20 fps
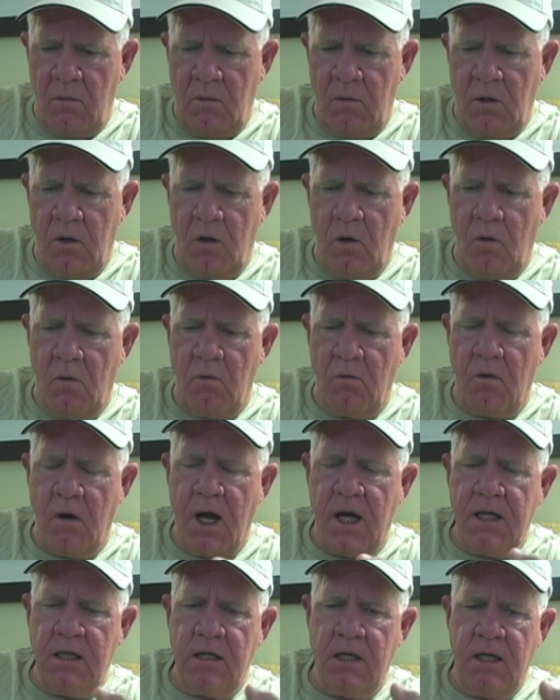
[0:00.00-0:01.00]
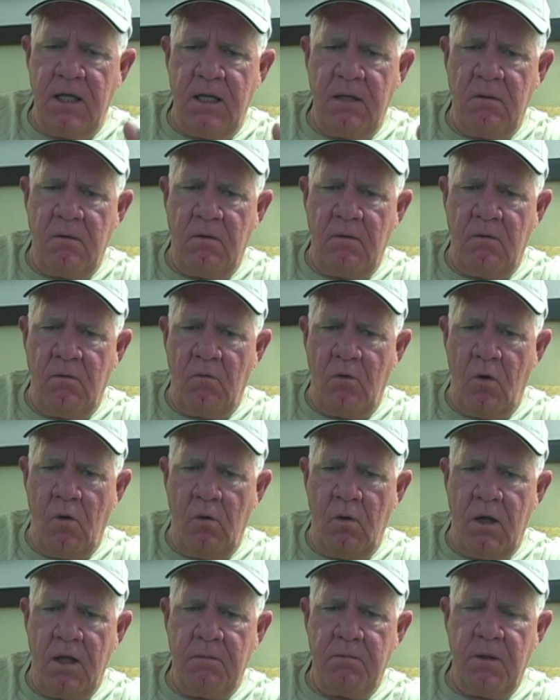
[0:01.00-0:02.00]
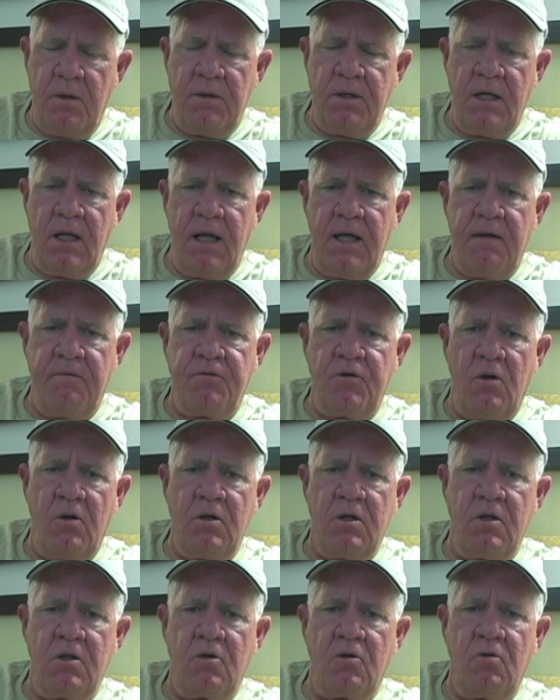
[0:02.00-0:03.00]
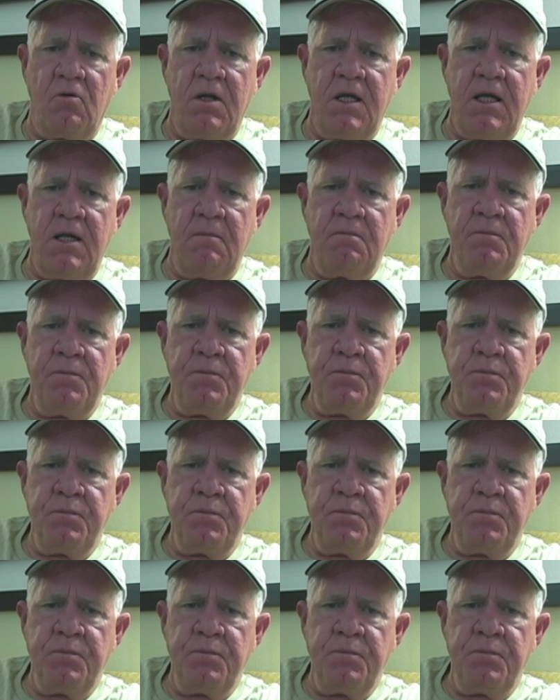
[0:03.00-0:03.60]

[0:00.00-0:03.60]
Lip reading: go right and then roll on left onto the green.